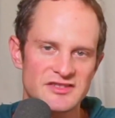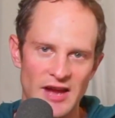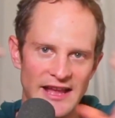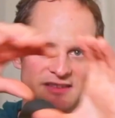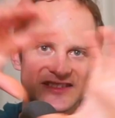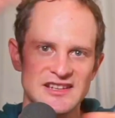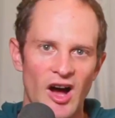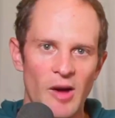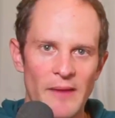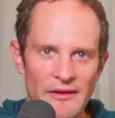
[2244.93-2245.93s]
so I can see
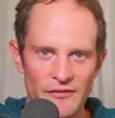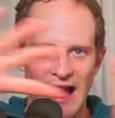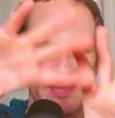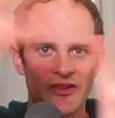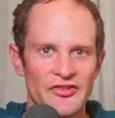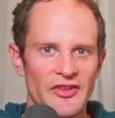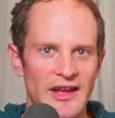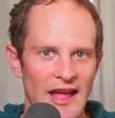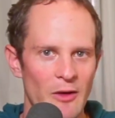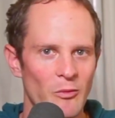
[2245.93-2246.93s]
all my files
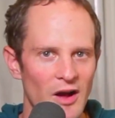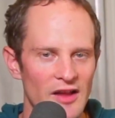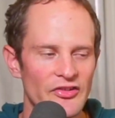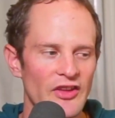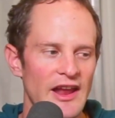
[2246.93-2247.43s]
like at once,